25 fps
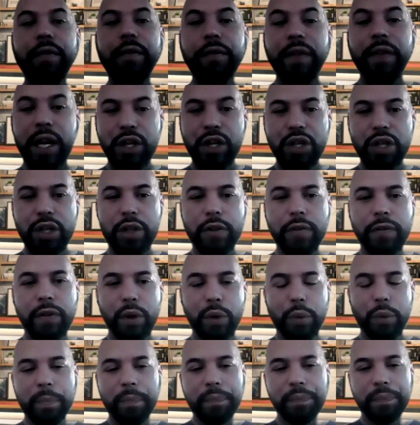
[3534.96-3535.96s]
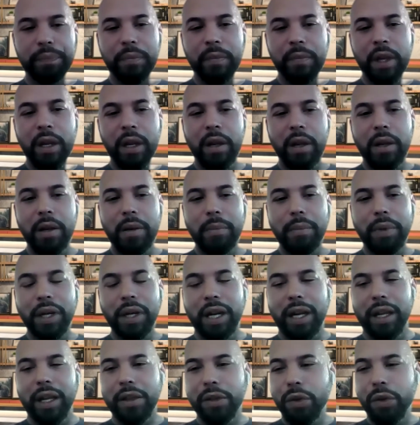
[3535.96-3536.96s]
Avengers film. But
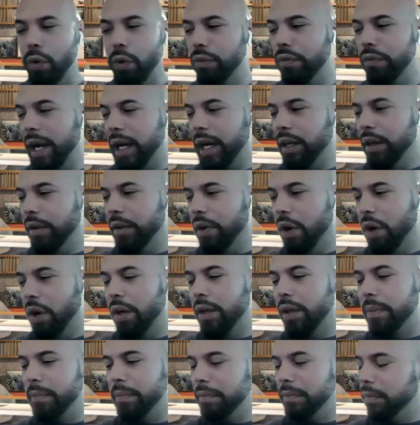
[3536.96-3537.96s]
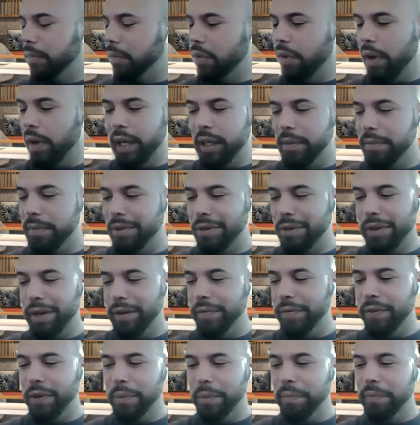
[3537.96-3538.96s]
yeah, Thor Ragnarok,
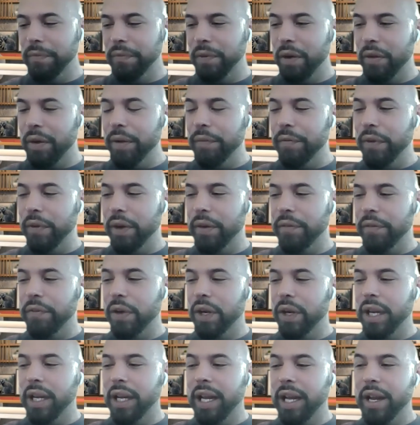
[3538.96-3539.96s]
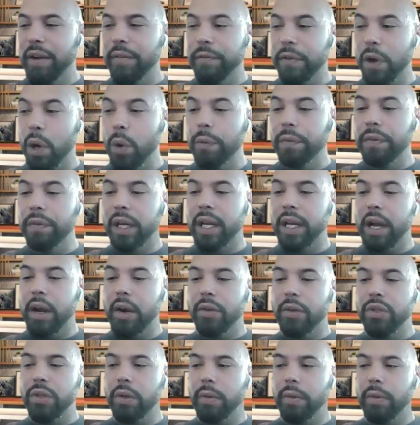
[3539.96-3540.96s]
great film, very very funny. They evolved the
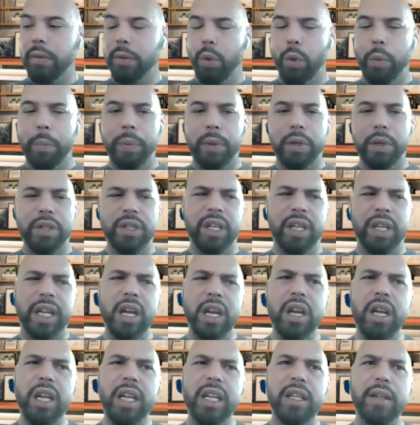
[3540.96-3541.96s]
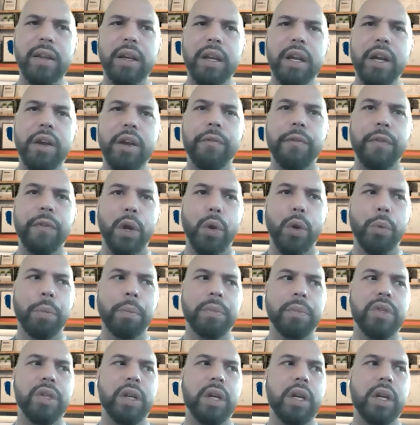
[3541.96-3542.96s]
character of Thor because in the early films